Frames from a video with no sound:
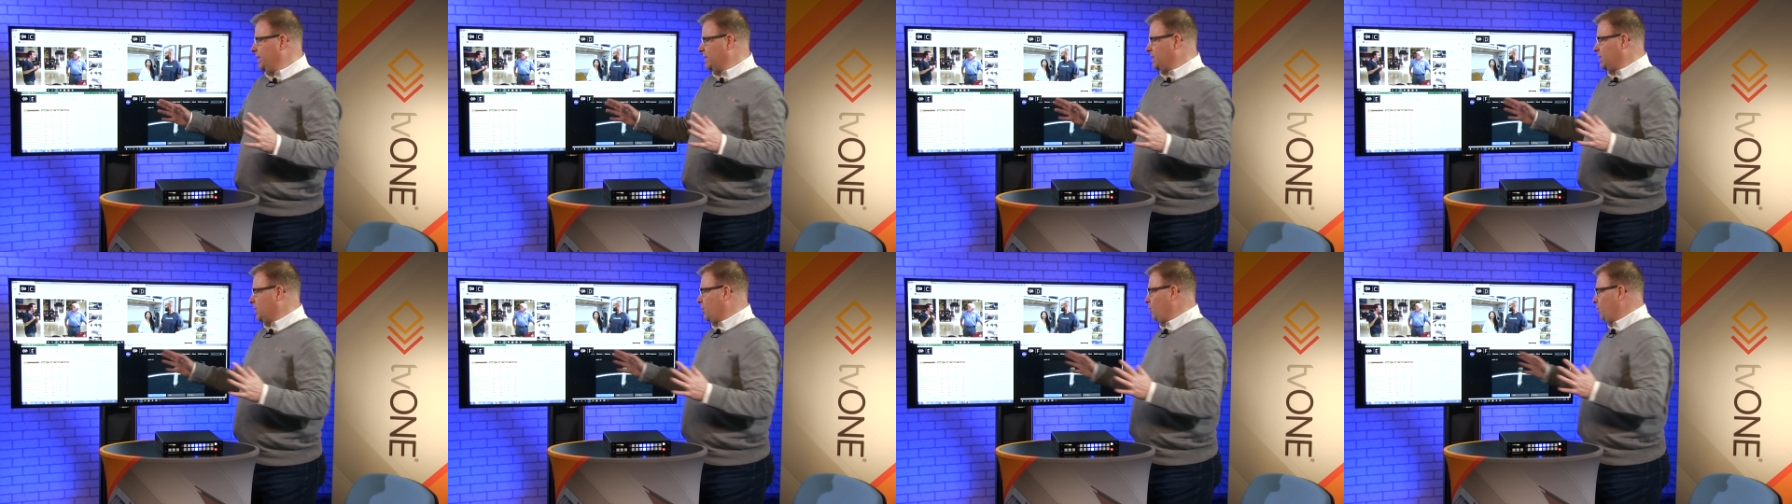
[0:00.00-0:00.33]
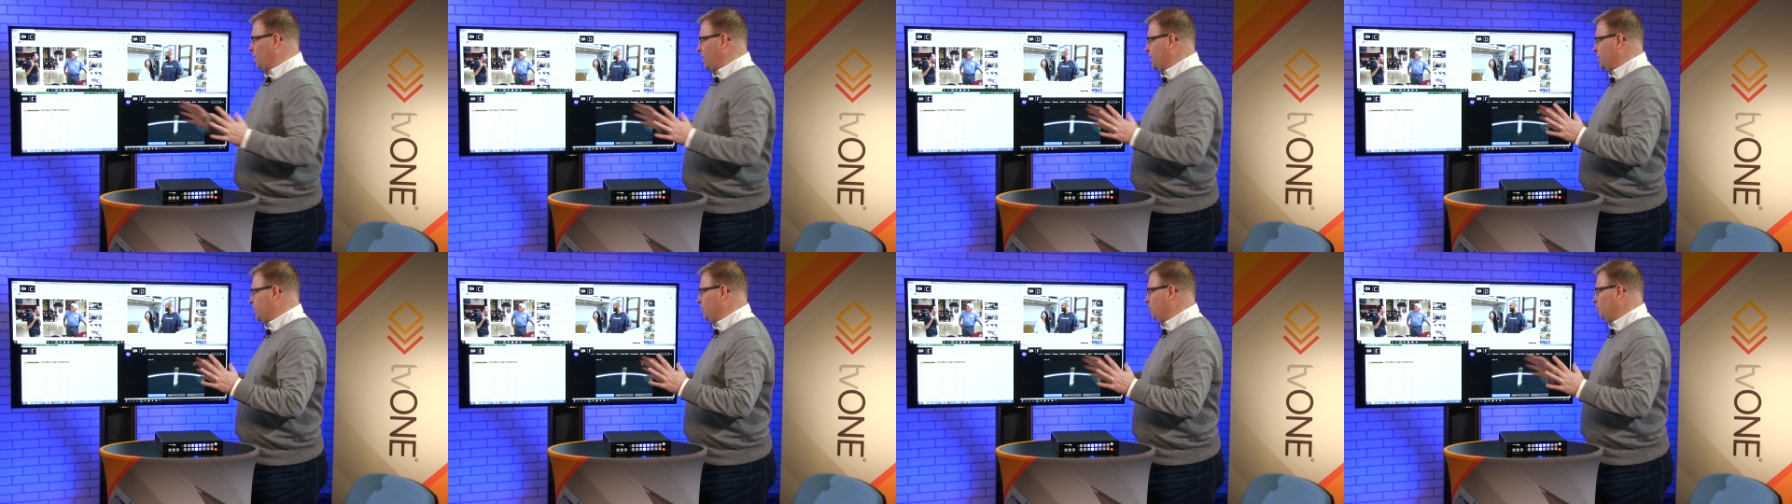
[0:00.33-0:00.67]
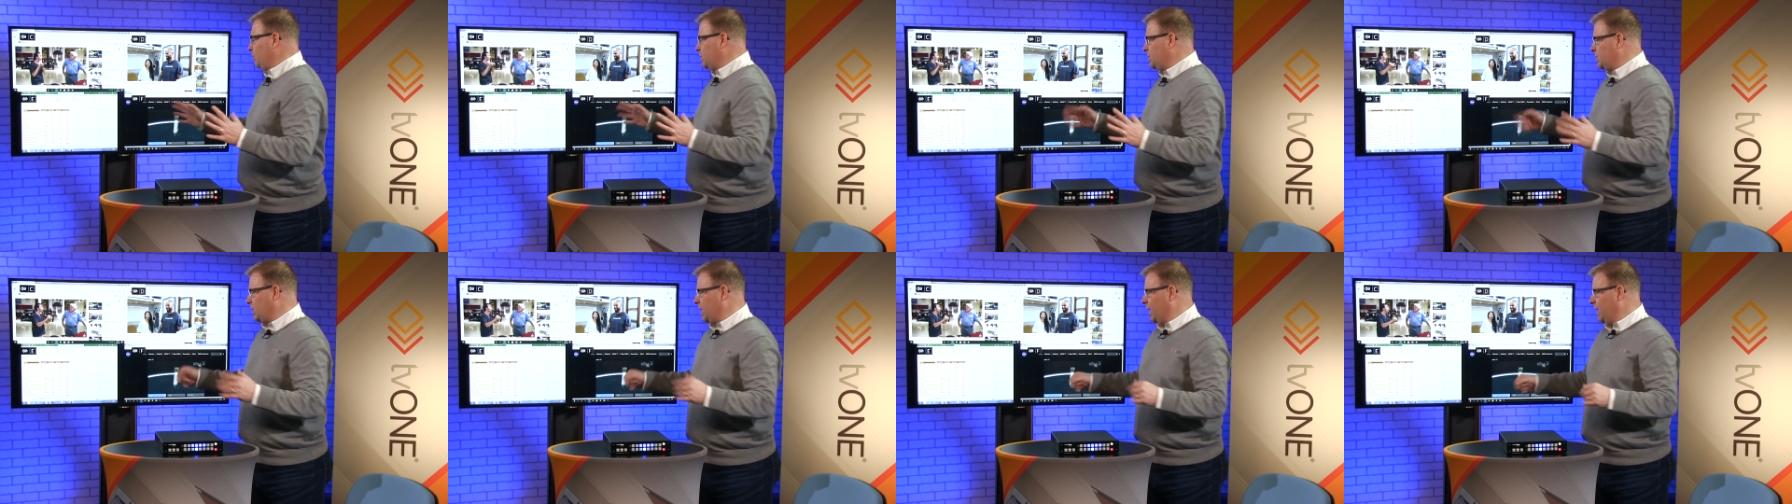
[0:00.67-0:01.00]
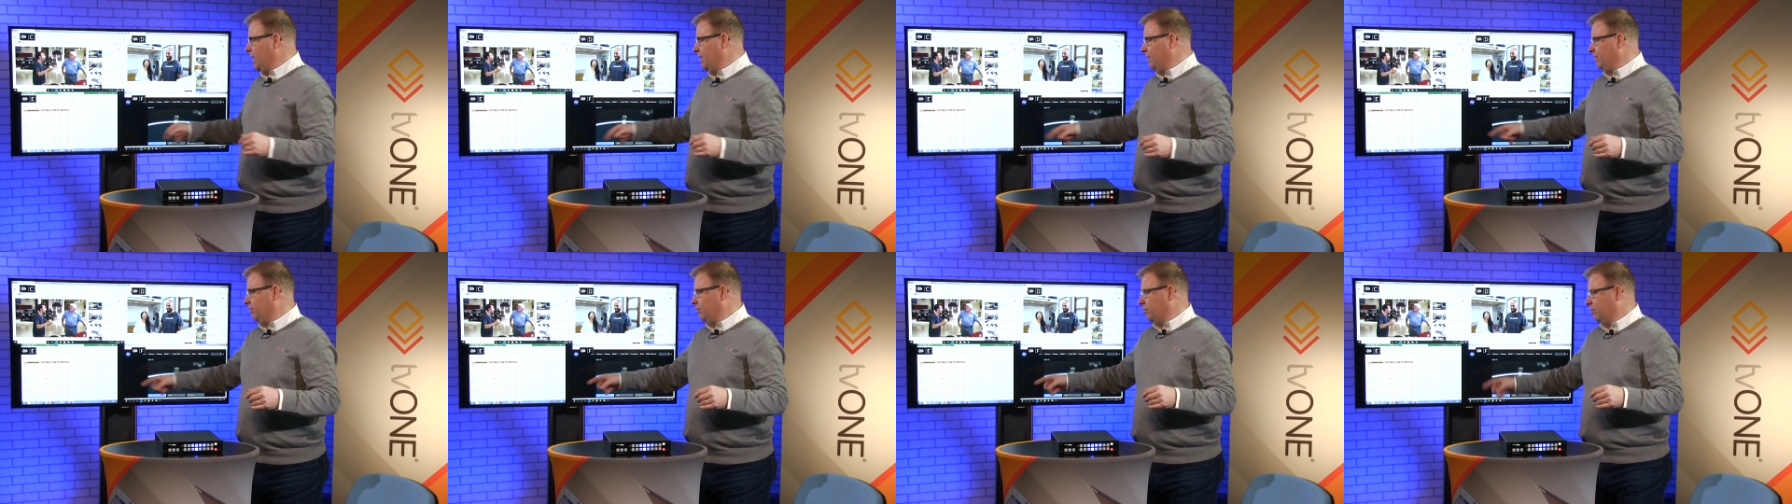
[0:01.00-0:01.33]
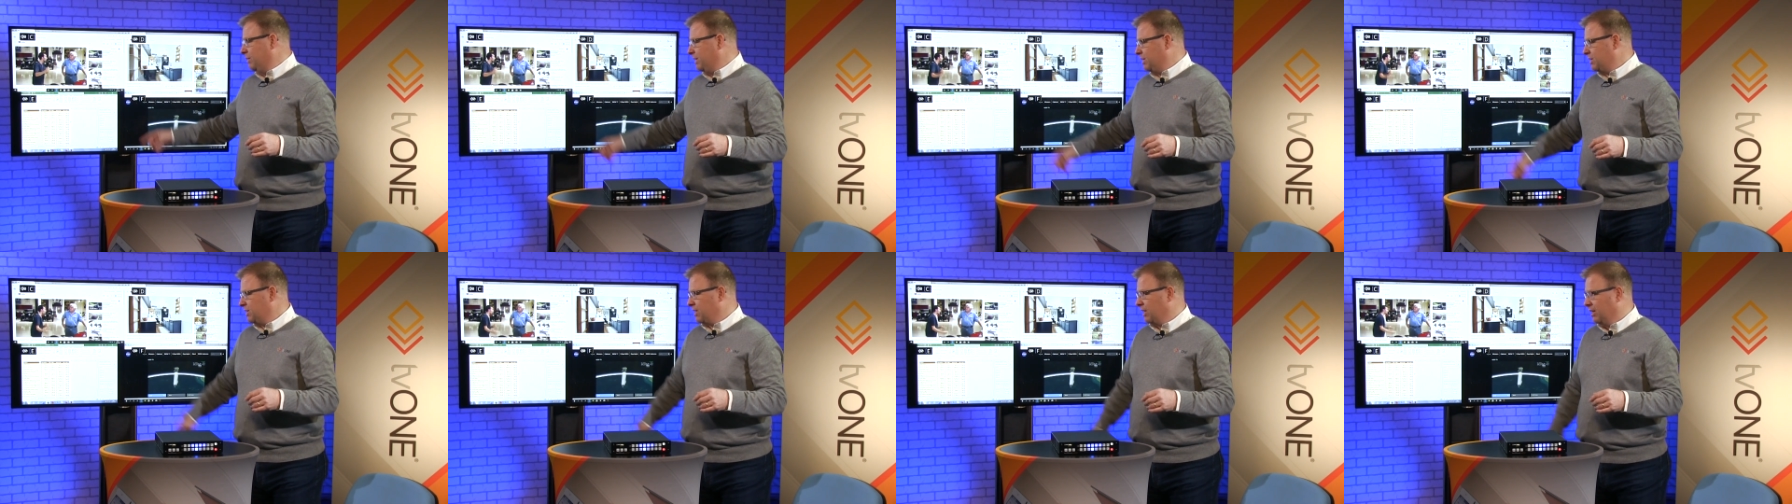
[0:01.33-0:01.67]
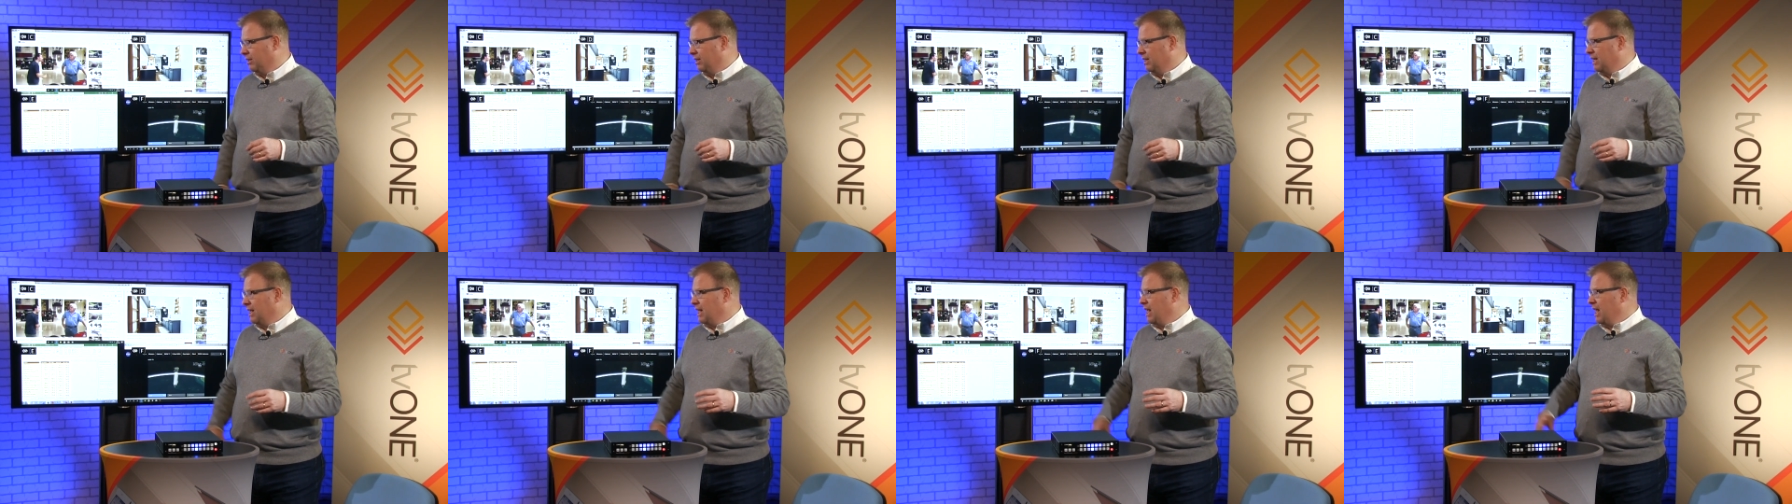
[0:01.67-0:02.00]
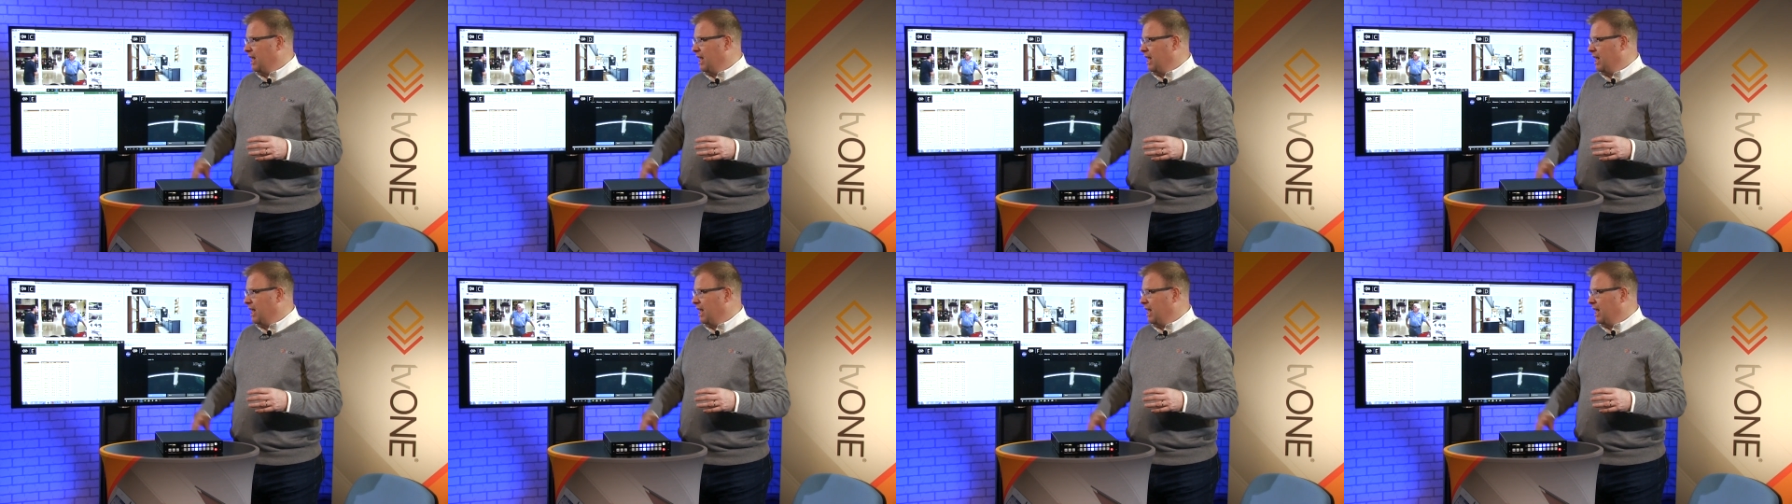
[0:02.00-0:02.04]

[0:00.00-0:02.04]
it's corrected all the scaling for me. So